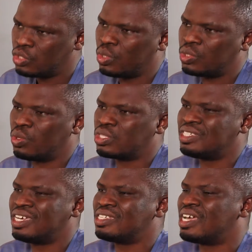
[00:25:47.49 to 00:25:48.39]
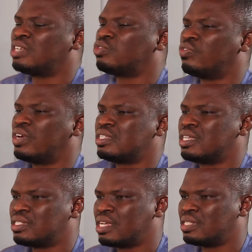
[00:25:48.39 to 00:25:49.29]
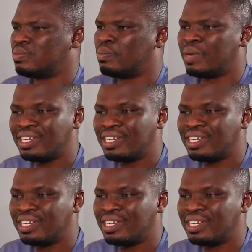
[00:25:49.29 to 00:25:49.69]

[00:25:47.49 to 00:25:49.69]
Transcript: So it was just out of excitement.